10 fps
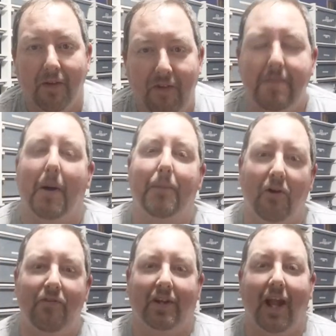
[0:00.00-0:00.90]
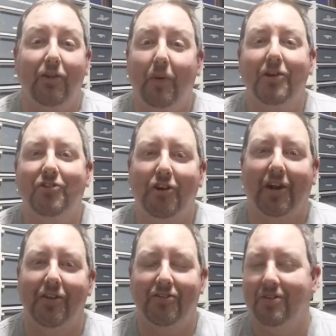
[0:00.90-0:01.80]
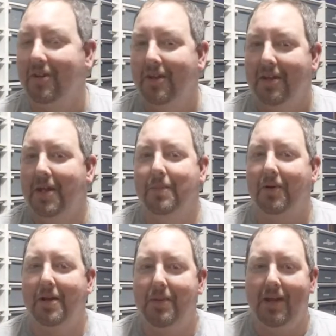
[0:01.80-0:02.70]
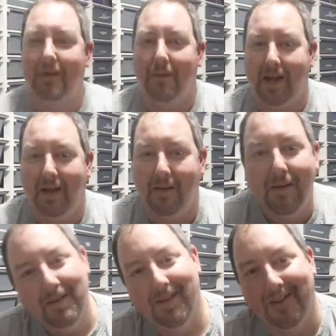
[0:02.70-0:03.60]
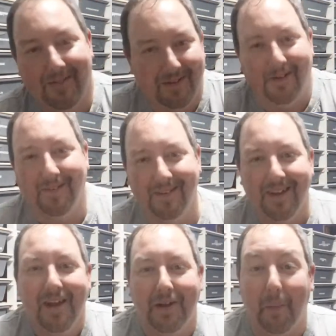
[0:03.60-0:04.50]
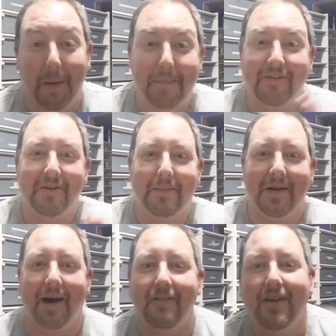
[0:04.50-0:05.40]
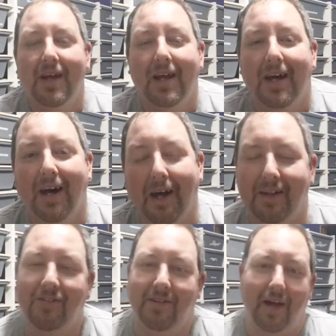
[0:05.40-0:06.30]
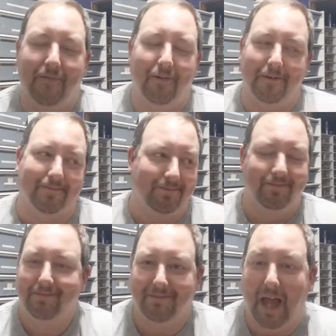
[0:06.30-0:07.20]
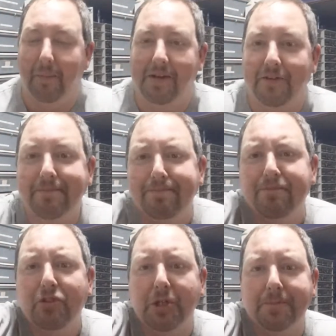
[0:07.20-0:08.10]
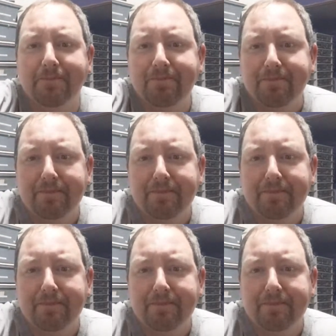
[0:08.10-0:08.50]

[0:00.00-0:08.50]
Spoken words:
female, perfect. I just wasn't sure because Ember could be either way, so don't want to piss anybody off. At least not for that reason. So